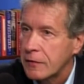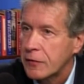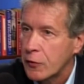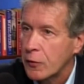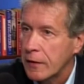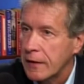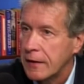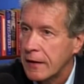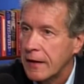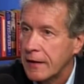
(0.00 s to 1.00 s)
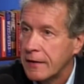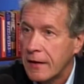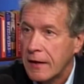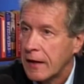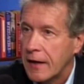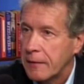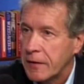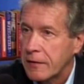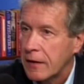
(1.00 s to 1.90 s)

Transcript: truly, and I mean.